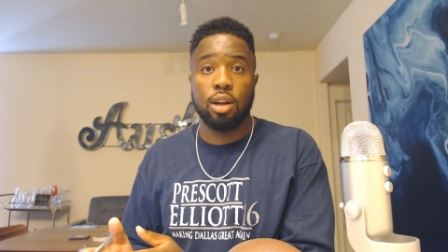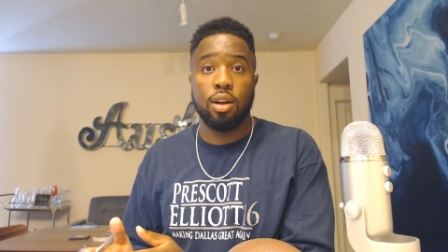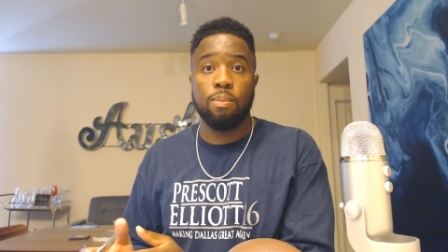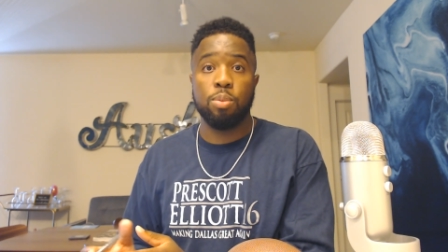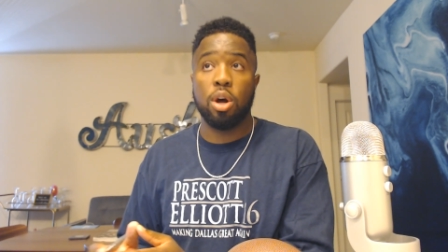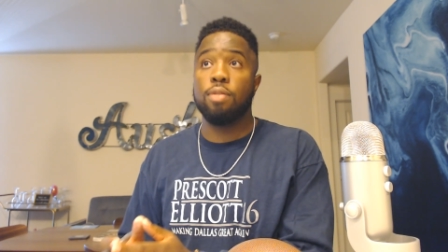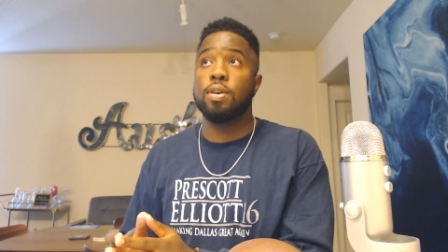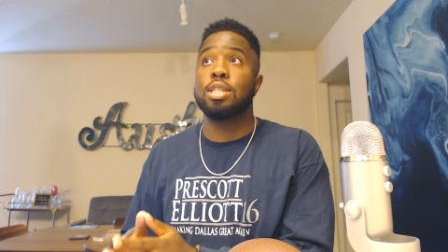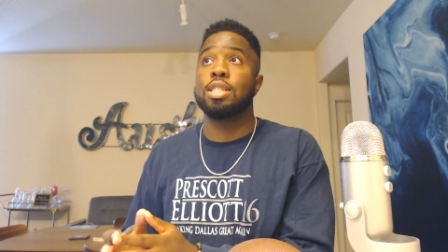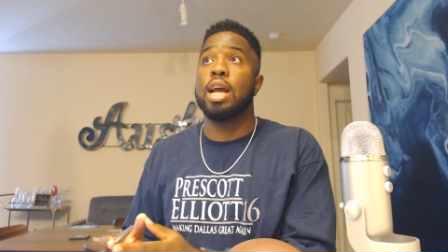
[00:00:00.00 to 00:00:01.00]
The
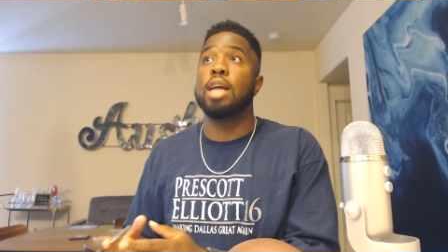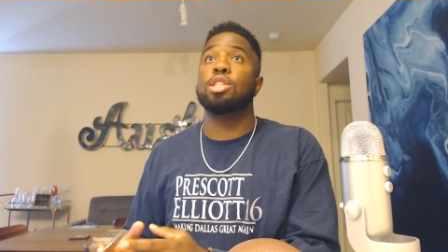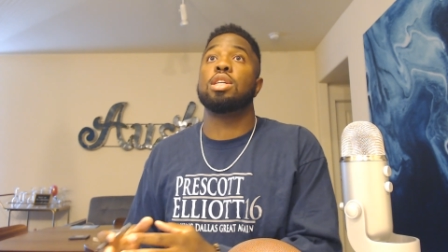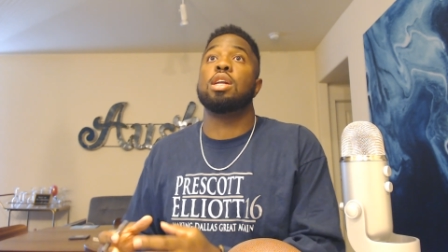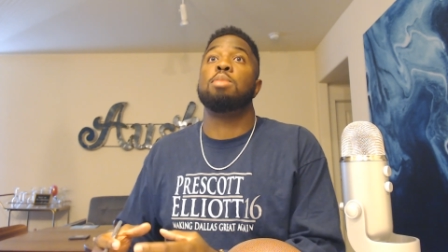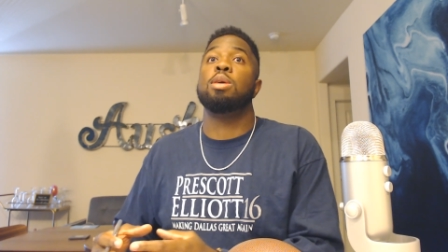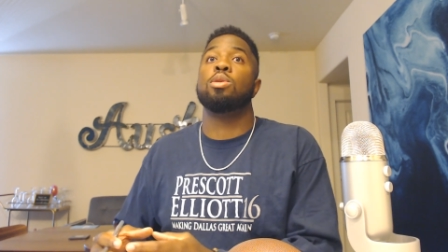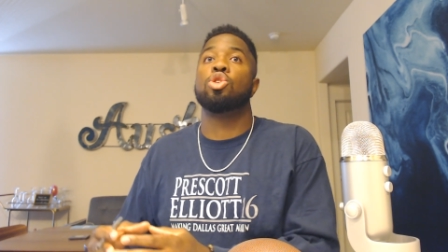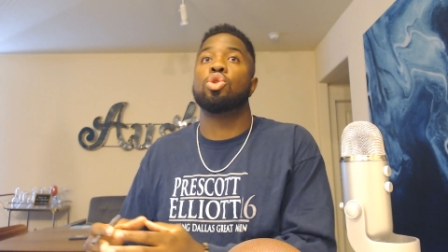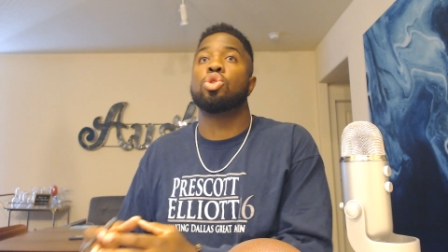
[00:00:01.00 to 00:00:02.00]
offense is not just going to be
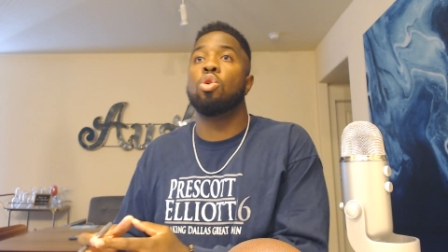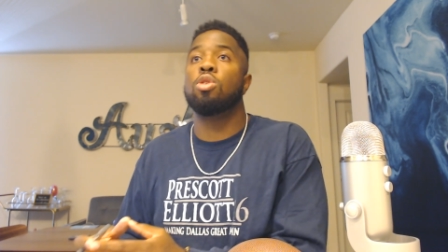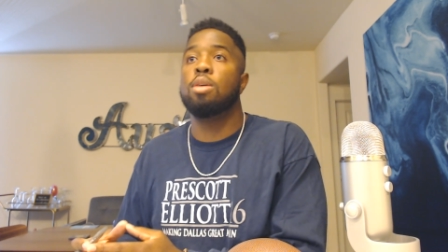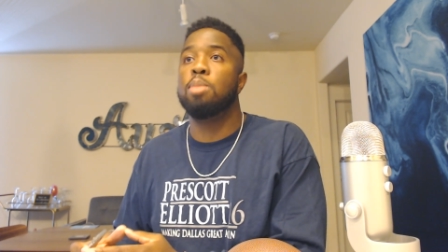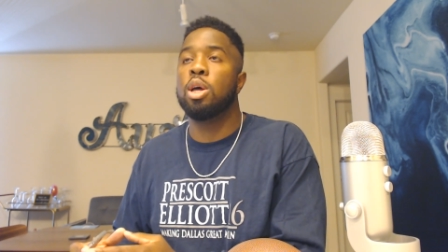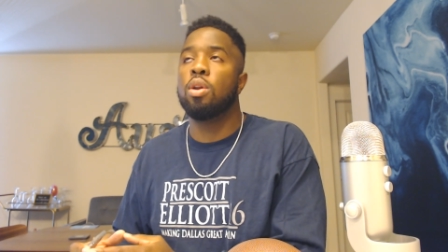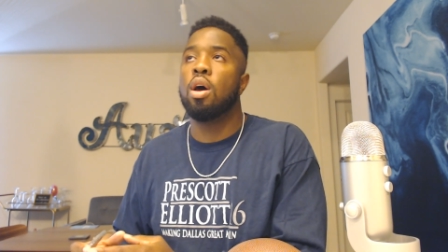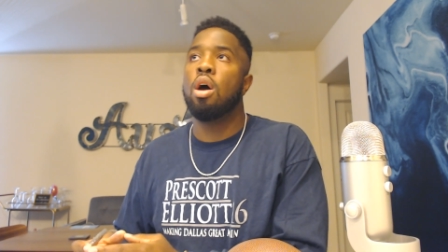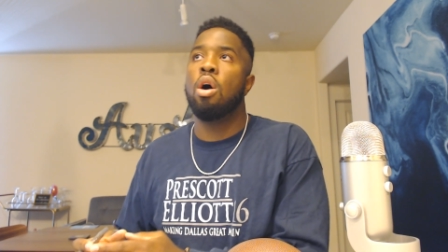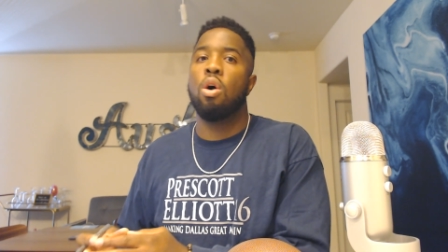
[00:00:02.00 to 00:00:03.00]
solely built
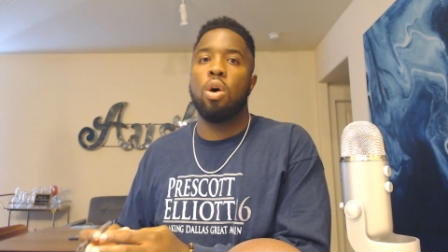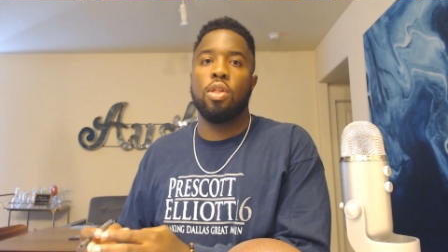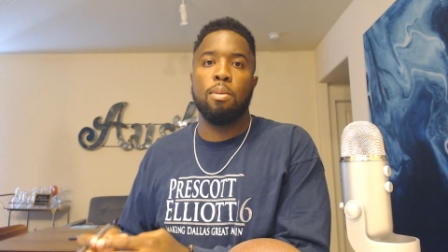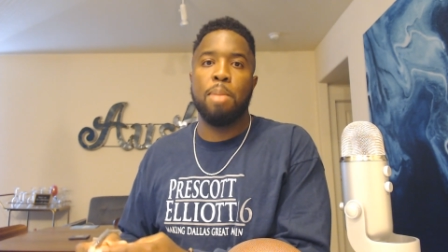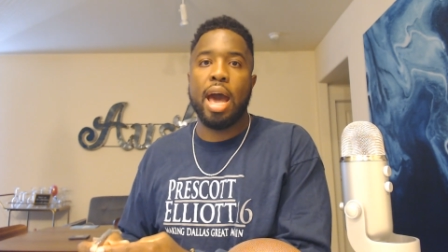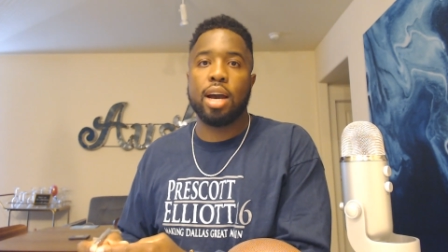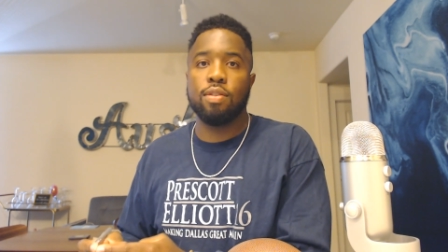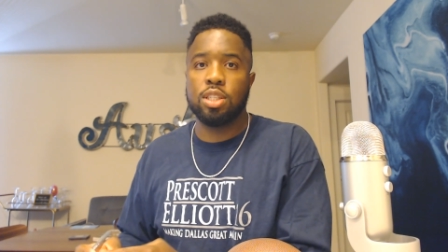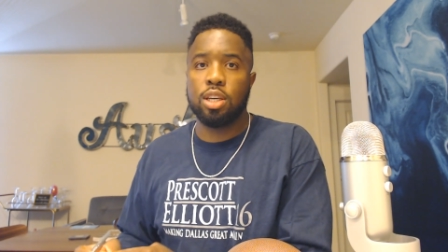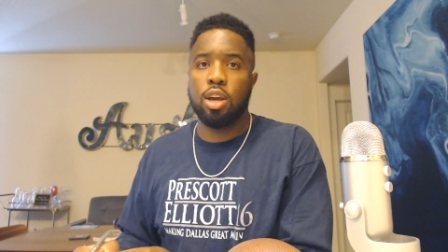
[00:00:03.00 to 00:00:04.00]
on the back of
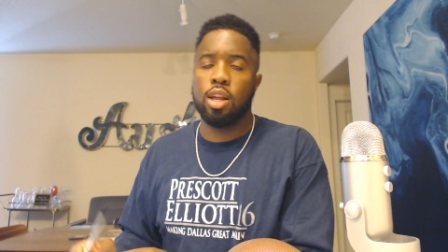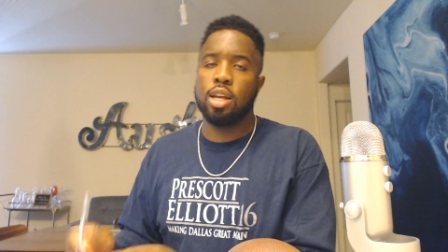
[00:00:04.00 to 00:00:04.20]
Ezekiel Elliott.